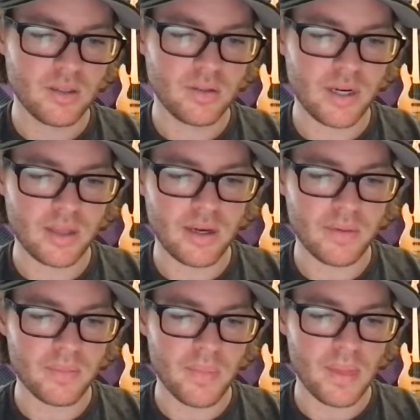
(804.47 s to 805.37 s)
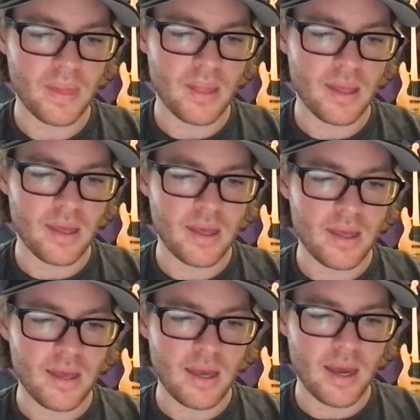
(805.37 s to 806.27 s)
right there.
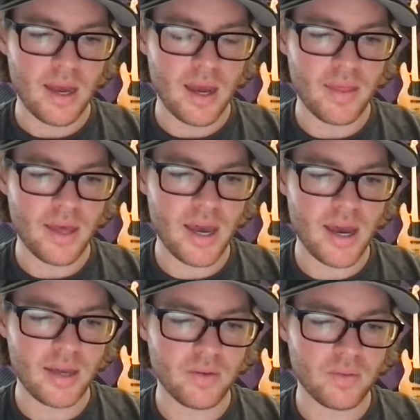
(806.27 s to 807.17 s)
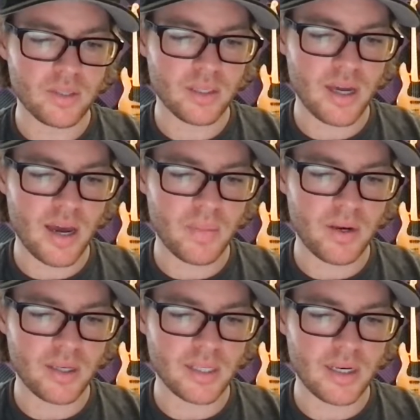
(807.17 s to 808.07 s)
And then what's going to happen
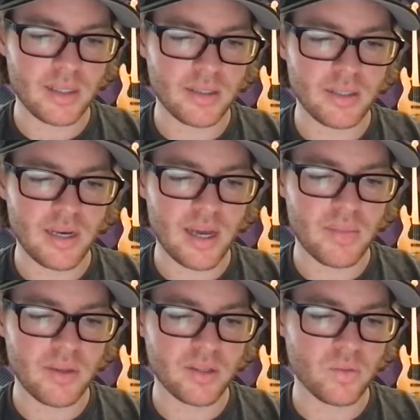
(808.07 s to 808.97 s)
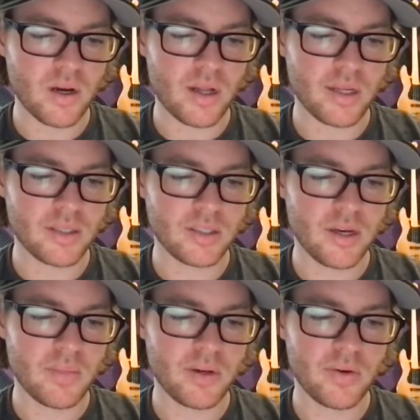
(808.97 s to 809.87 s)
is I need to name this wallet. So
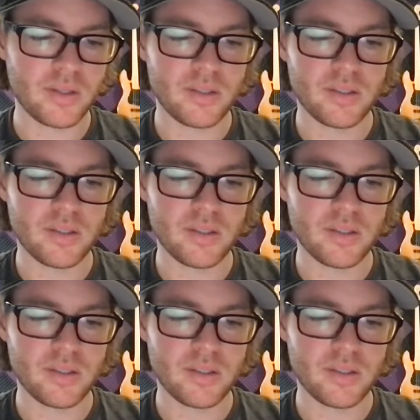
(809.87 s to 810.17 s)
I'm going to